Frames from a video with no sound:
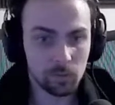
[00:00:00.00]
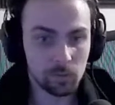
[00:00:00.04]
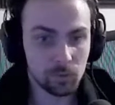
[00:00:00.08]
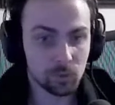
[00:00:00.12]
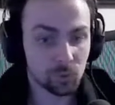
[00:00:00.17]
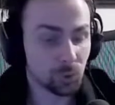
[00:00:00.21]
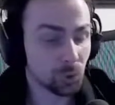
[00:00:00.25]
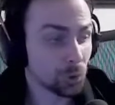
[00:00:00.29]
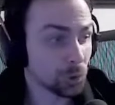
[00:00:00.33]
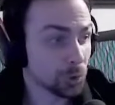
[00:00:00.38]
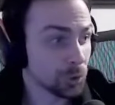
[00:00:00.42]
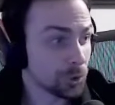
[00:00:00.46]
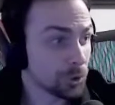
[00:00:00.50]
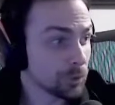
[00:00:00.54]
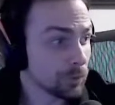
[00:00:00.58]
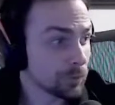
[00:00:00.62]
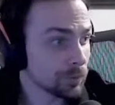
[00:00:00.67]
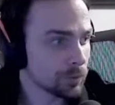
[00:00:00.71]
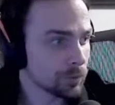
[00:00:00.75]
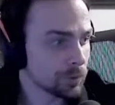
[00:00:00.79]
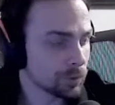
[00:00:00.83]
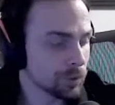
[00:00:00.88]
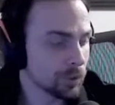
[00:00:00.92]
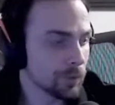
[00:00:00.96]

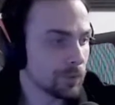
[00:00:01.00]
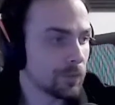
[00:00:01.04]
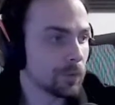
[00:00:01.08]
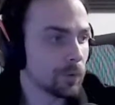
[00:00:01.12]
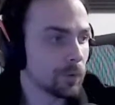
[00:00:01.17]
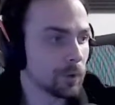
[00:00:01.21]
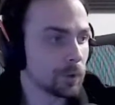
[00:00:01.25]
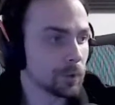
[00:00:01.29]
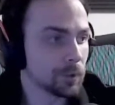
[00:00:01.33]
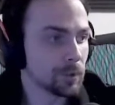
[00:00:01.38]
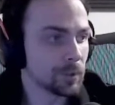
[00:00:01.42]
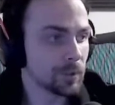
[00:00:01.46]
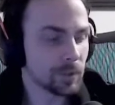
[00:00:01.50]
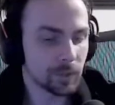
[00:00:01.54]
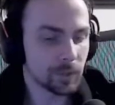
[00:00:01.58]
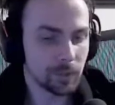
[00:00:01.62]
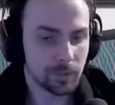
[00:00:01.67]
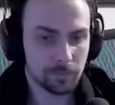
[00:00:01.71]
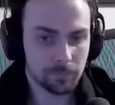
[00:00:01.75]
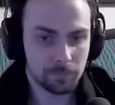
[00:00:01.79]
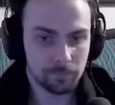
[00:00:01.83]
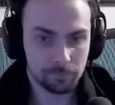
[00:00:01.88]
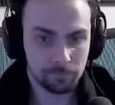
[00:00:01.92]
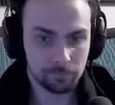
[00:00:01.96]
tone of
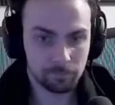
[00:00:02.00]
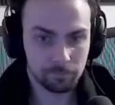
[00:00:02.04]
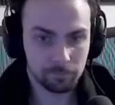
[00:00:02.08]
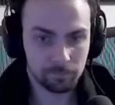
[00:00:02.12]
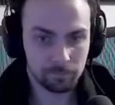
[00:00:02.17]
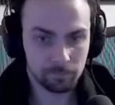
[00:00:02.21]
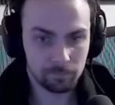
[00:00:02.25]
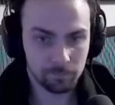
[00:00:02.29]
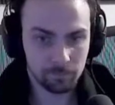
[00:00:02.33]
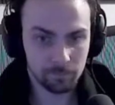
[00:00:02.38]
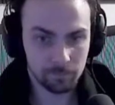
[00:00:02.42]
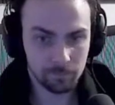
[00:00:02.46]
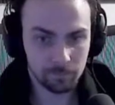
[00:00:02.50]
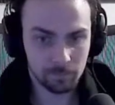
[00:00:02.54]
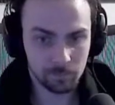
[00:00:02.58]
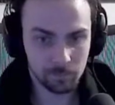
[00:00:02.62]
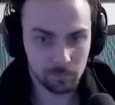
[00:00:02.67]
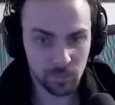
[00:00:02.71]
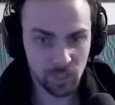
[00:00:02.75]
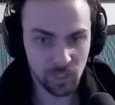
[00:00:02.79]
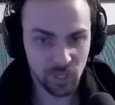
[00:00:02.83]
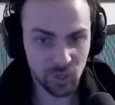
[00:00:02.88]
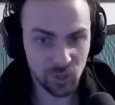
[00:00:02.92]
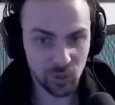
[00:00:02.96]
voice,
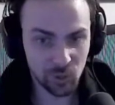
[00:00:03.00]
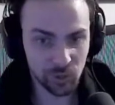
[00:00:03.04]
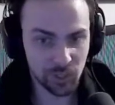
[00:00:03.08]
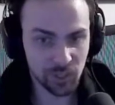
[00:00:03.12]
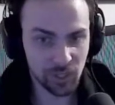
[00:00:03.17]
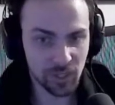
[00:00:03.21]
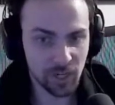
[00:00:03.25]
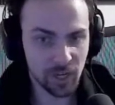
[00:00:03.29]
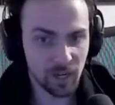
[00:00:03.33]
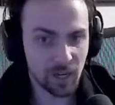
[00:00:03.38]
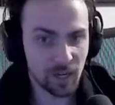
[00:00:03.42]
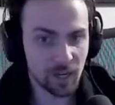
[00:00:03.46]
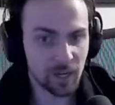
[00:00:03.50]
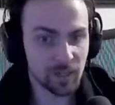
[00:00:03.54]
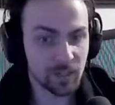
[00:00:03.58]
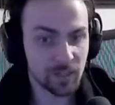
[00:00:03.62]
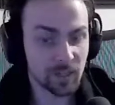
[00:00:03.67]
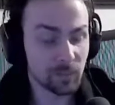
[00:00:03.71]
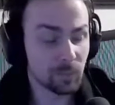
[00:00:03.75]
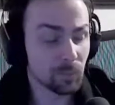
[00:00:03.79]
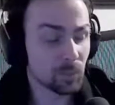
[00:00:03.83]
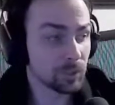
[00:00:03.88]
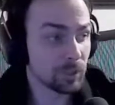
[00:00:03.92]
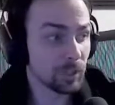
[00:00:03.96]
look in their eyes,
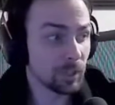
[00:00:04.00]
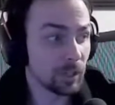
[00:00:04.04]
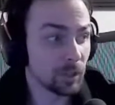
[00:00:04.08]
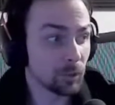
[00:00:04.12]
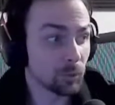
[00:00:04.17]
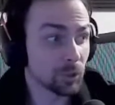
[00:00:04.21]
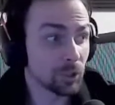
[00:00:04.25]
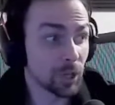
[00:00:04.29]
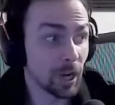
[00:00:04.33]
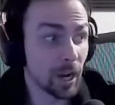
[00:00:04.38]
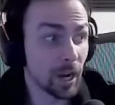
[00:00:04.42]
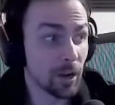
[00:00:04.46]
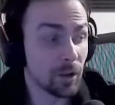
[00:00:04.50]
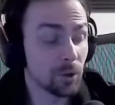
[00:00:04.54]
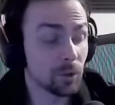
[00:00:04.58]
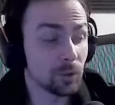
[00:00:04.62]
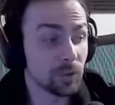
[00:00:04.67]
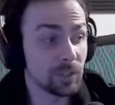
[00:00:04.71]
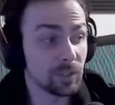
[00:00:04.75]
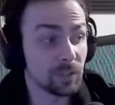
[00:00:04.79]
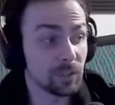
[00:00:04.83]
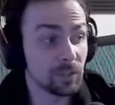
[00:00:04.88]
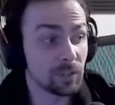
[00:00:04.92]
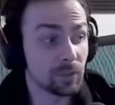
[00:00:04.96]
and body language. I know
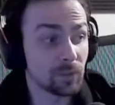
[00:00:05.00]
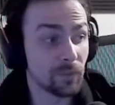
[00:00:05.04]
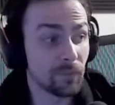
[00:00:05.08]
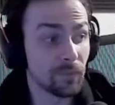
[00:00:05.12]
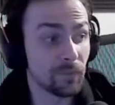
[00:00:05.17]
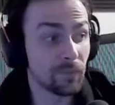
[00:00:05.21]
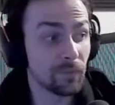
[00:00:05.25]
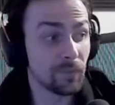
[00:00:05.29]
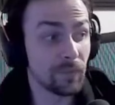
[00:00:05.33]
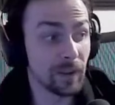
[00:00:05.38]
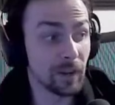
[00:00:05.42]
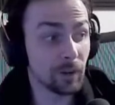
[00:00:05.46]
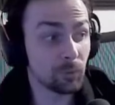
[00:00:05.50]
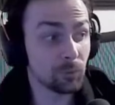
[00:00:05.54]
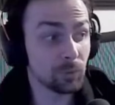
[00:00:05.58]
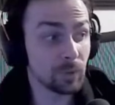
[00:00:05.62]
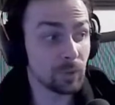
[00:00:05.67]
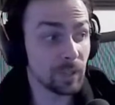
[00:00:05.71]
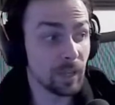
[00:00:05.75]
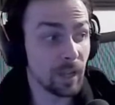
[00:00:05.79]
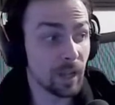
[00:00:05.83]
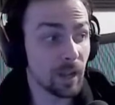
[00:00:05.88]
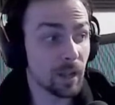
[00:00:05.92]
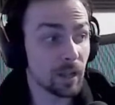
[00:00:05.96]
this is a
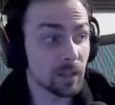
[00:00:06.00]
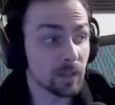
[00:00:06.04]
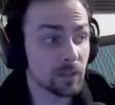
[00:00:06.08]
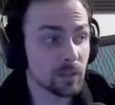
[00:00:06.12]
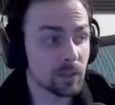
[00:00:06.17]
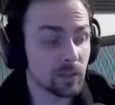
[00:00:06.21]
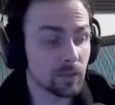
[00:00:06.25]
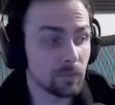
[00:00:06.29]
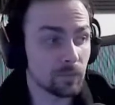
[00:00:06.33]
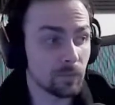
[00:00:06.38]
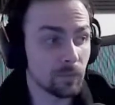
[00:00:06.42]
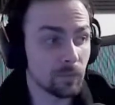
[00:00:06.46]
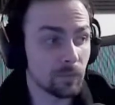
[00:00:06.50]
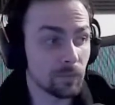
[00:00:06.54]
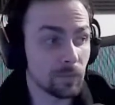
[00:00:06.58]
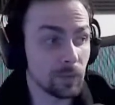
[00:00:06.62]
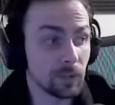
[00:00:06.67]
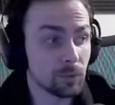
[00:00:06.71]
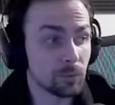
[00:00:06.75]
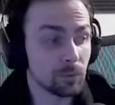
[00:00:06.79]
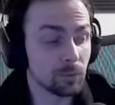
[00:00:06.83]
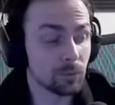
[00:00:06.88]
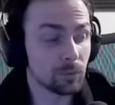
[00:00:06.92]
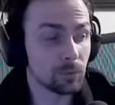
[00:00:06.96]
very hard
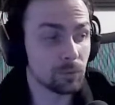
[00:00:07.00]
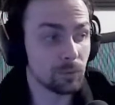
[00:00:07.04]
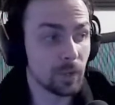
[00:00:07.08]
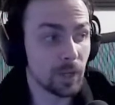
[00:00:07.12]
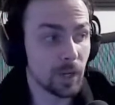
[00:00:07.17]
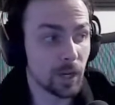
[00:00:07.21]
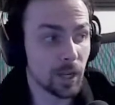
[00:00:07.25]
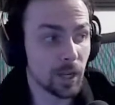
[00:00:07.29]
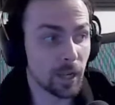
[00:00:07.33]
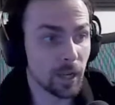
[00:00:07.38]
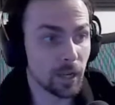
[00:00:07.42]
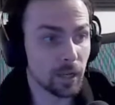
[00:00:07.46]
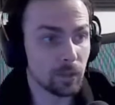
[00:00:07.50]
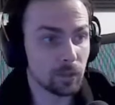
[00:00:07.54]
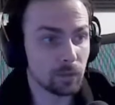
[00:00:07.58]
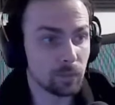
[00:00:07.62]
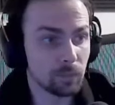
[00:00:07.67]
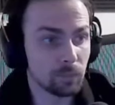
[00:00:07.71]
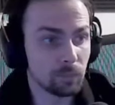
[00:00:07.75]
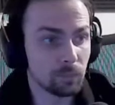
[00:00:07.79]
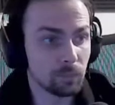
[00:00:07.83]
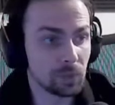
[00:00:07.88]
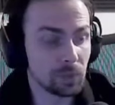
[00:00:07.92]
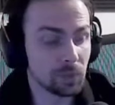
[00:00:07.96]
thing to do
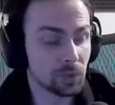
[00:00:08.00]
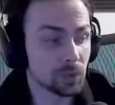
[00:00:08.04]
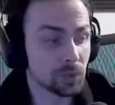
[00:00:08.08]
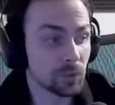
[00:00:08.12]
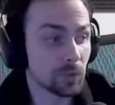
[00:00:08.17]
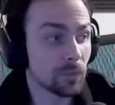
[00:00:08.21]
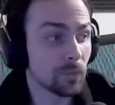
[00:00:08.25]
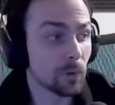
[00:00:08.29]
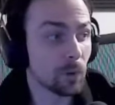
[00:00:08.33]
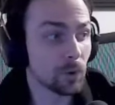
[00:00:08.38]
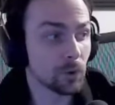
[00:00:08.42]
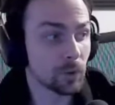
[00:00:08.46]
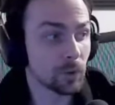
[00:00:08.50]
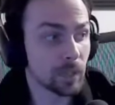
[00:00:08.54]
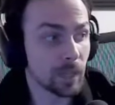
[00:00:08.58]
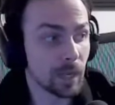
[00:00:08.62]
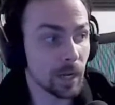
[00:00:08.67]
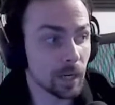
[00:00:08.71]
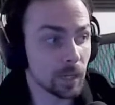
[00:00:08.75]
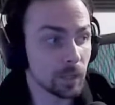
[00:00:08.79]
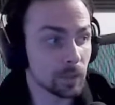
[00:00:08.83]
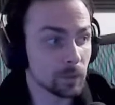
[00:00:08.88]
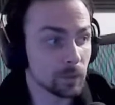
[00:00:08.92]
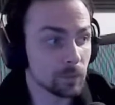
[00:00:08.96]
now because of
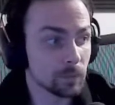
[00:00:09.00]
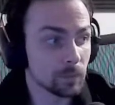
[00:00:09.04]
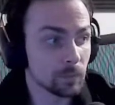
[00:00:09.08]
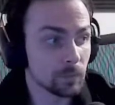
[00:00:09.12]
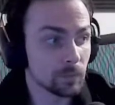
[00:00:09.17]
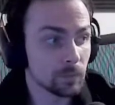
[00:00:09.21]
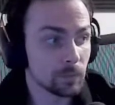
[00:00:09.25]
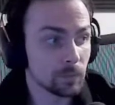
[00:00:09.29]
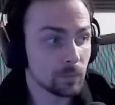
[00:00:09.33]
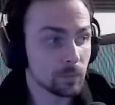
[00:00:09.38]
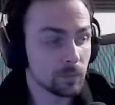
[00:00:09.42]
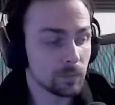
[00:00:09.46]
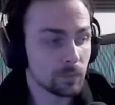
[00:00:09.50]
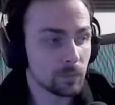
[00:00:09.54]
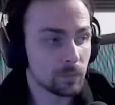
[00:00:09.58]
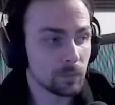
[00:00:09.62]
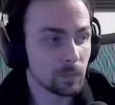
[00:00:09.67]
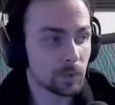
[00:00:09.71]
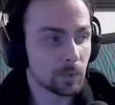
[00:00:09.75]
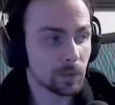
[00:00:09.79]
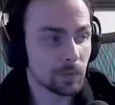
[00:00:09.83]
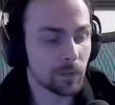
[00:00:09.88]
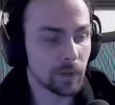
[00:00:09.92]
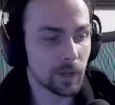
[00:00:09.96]
lockdown.
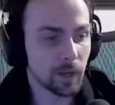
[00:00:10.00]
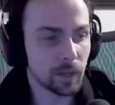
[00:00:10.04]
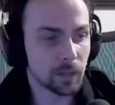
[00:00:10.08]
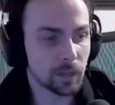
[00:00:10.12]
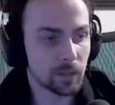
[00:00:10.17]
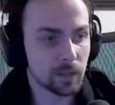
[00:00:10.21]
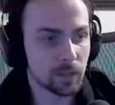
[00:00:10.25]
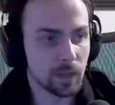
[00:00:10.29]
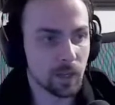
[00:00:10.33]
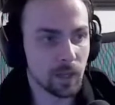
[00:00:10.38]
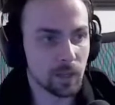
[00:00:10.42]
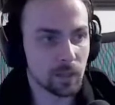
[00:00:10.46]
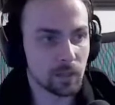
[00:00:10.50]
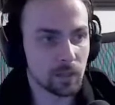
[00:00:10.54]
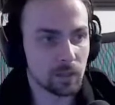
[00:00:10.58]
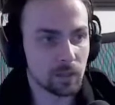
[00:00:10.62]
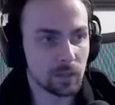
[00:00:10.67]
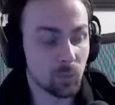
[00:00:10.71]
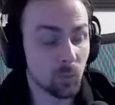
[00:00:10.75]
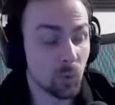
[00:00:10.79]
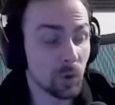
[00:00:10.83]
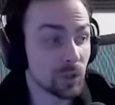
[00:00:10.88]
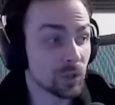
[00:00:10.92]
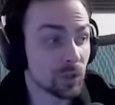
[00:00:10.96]
The fact that
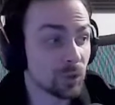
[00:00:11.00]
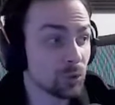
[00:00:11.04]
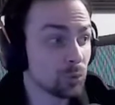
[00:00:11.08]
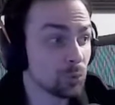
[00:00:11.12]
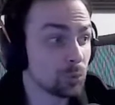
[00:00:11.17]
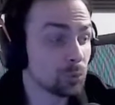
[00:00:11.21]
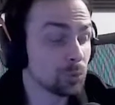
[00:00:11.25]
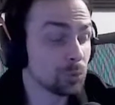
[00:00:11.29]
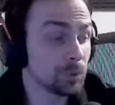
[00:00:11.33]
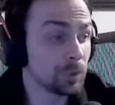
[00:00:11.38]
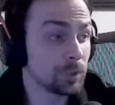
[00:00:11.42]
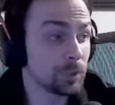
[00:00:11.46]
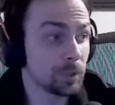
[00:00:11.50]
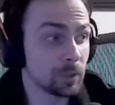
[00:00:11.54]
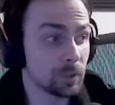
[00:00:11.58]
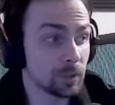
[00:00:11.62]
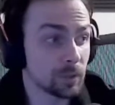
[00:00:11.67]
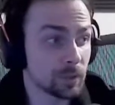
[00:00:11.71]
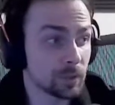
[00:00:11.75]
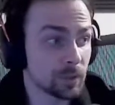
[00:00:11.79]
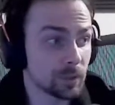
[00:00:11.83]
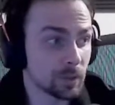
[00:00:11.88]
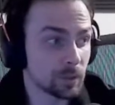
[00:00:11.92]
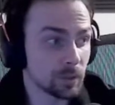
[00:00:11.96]
there was 2
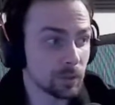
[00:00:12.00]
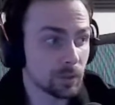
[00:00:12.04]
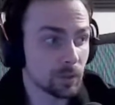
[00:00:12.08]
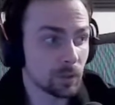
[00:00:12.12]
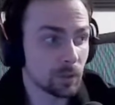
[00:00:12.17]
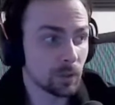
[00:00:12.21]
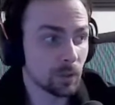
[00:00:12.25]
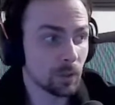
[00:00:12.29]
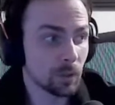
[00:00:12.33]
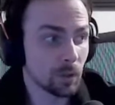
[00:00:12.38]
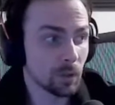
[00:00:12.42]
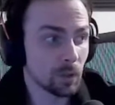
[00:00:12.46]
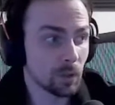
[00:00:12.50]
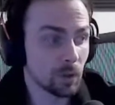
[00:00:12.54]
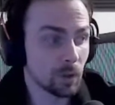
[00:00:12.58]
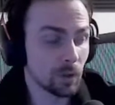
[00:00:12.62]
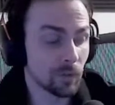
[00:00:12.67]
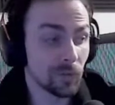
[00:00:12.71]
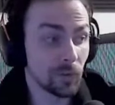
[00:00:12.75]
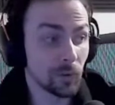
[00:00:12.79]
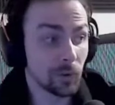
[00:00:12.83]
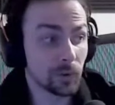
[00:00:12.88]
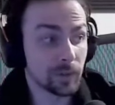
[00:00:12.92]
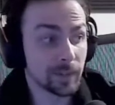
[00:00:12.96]
years
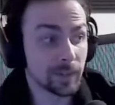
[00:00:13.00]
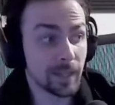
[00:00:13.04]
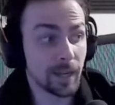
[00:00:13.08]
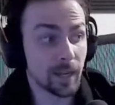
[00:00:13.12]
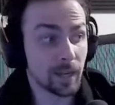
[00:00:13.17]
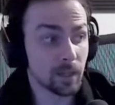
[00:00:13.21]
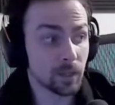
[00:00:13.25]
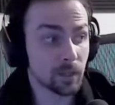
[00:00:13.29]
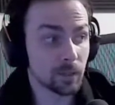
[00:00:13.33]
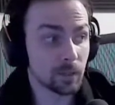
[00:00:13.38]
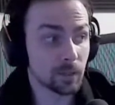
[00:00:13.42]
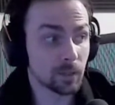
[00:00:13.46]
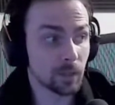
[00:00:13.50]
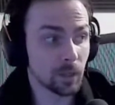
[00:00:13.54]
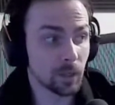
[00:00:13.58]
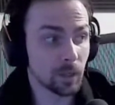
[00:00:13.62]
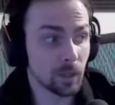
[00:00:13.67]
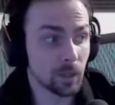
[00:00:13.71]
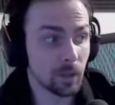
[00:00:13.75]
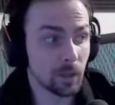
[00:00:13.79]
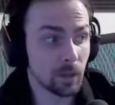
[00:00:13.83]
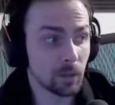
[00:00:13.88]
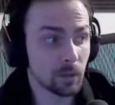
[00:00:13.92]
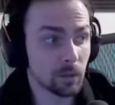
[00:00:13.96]
of lockdown
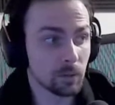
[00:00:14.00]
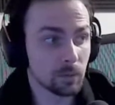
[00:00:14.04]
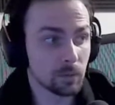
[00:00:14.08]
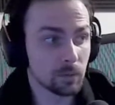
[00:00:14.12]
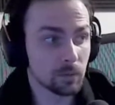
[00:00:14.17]
and